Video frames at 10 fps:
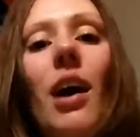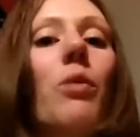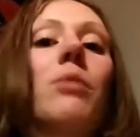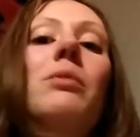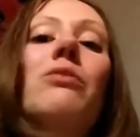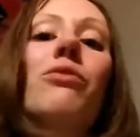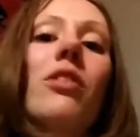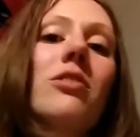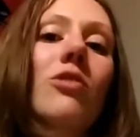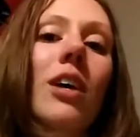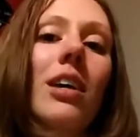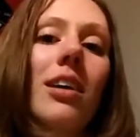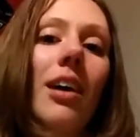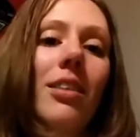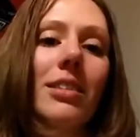I would have been frustrated
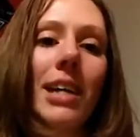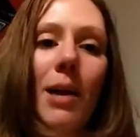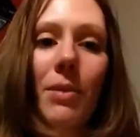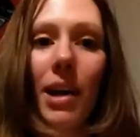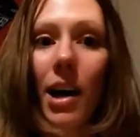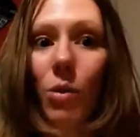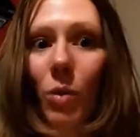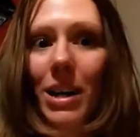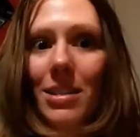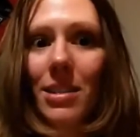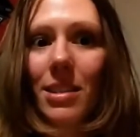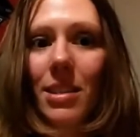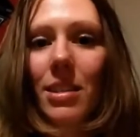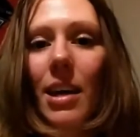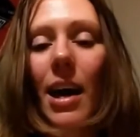at the time that I had
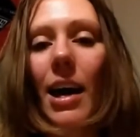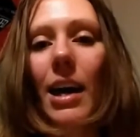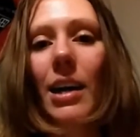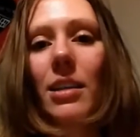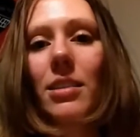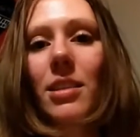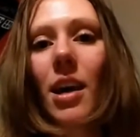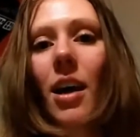wasted and